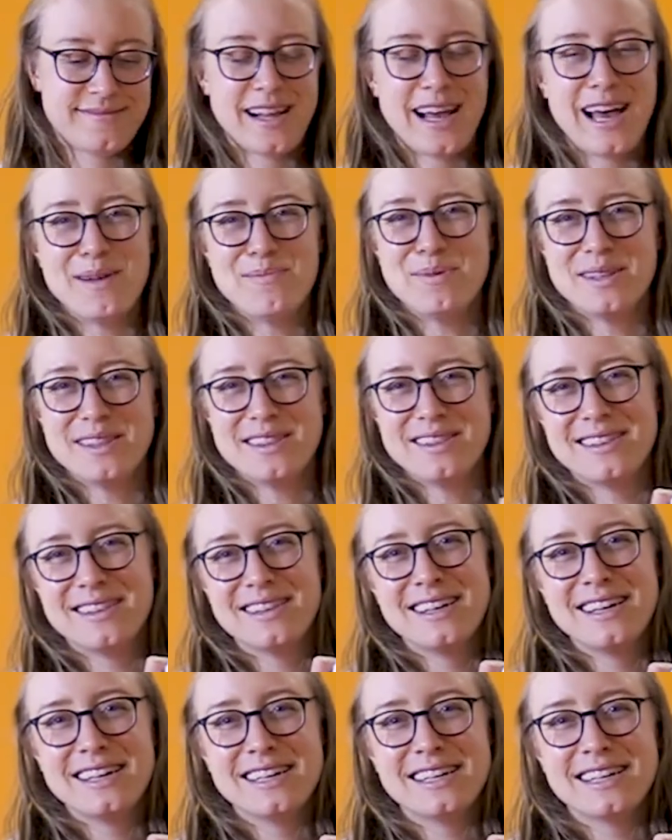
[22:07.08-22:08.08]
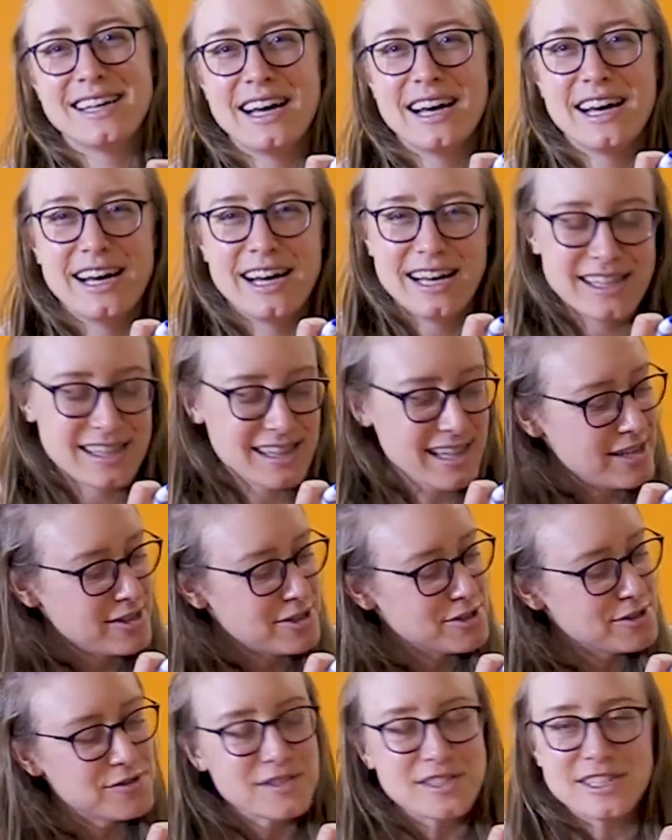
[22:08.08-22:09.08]
I put
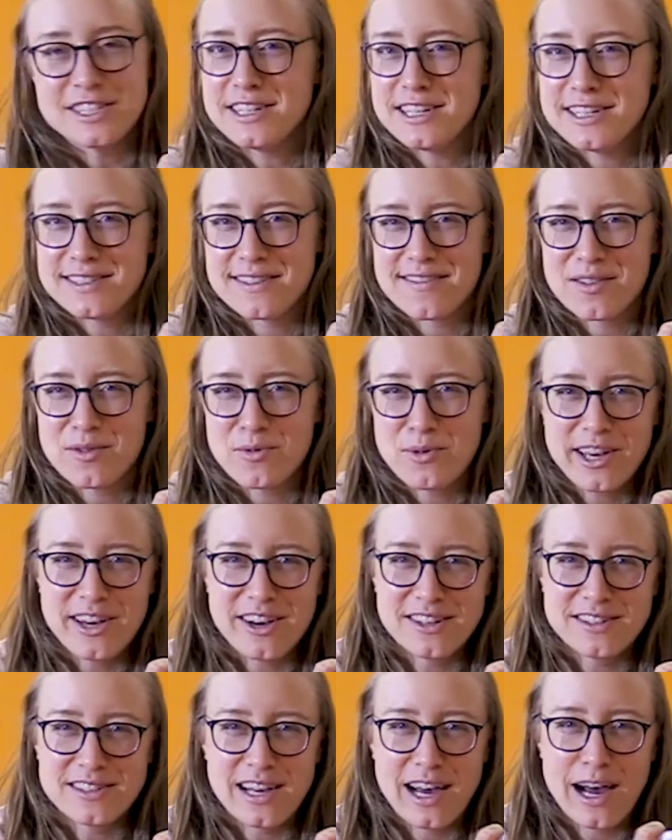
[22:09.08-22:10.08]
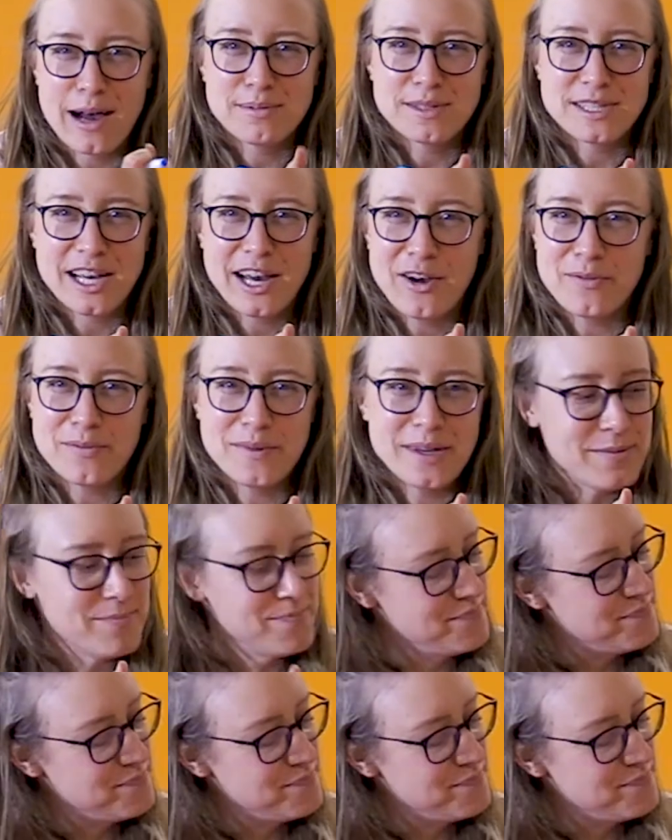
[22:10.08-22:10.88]
letters for the days of the week on top to help me.